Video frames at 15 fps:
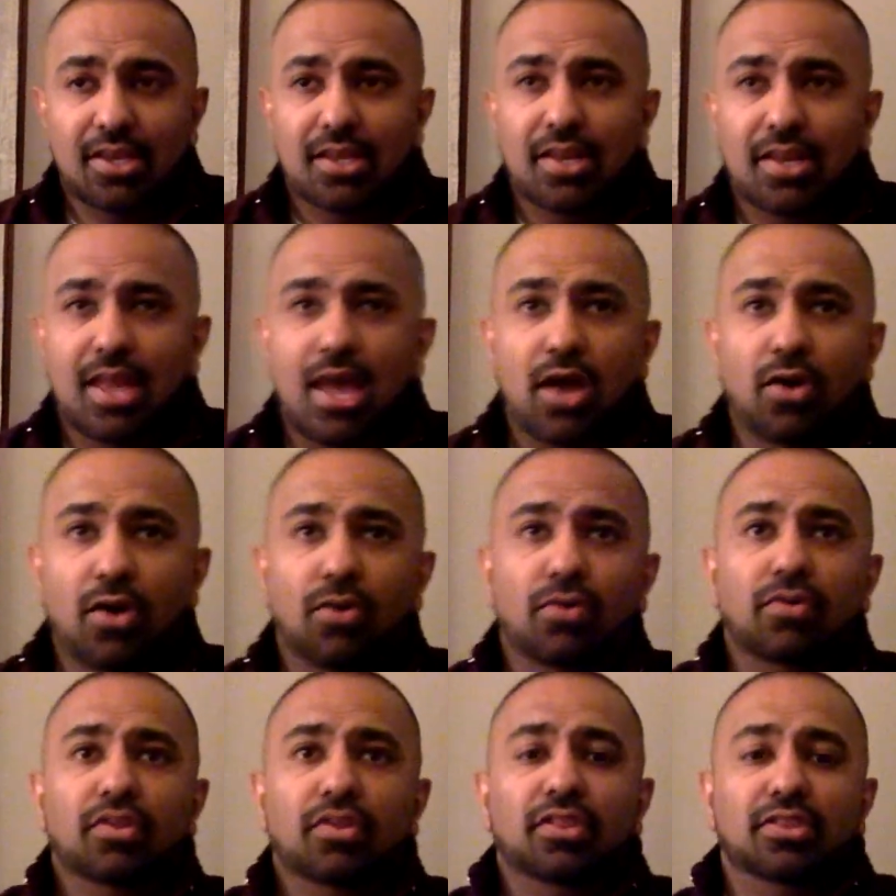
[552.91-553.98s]
Now,
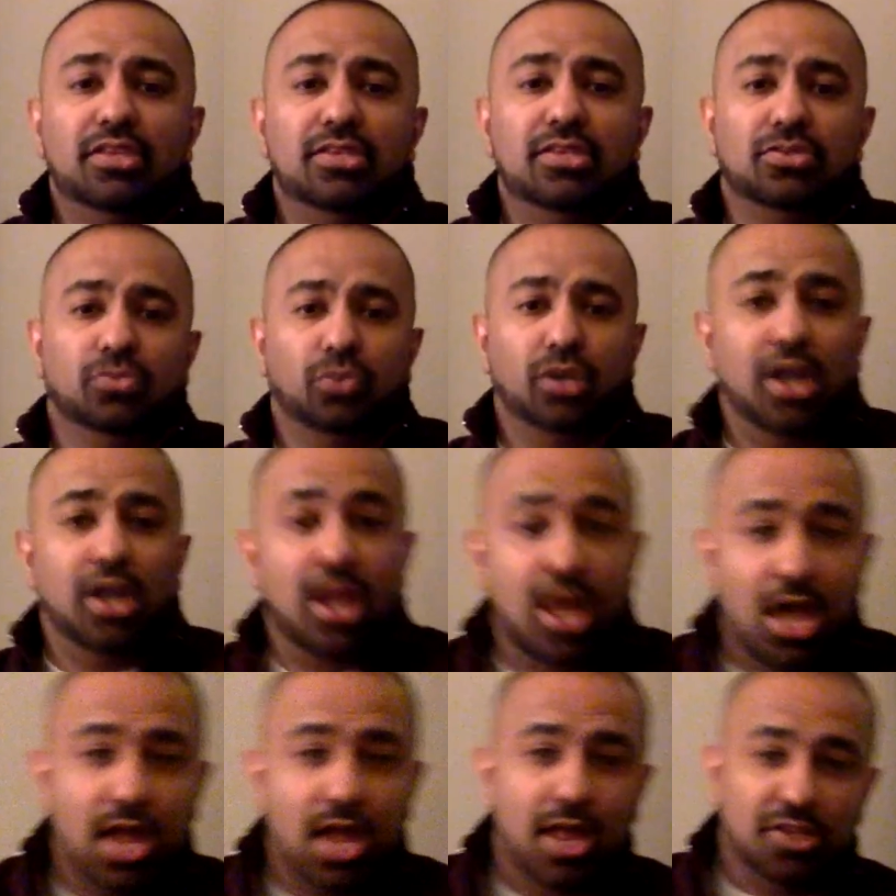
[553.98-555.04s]
these were not.